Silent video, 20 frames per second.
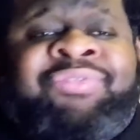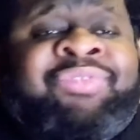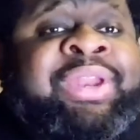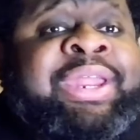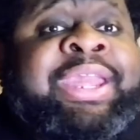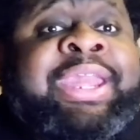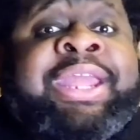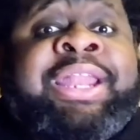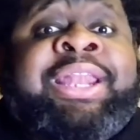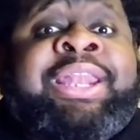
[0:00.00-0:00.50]

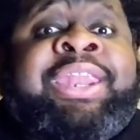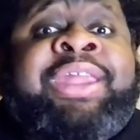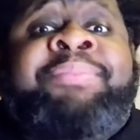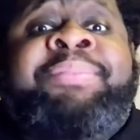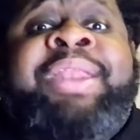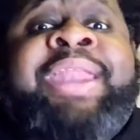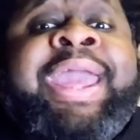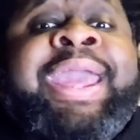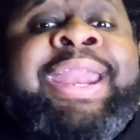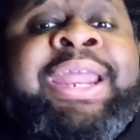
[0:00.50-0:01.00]

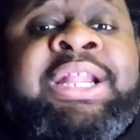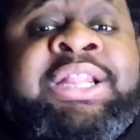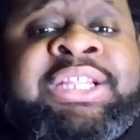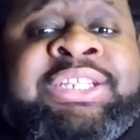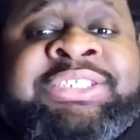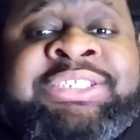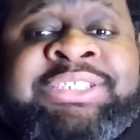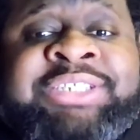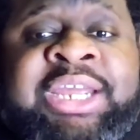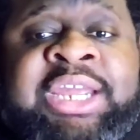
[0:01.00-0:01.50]
eliminating the
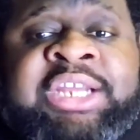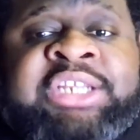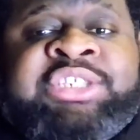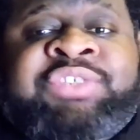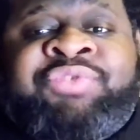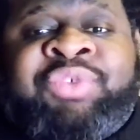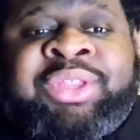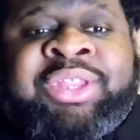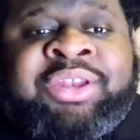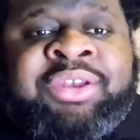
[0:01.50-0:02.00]
stakes for the
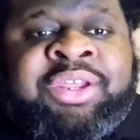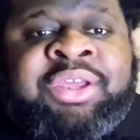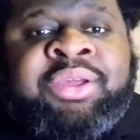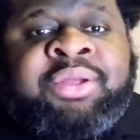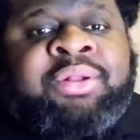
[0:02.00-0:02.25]
deal.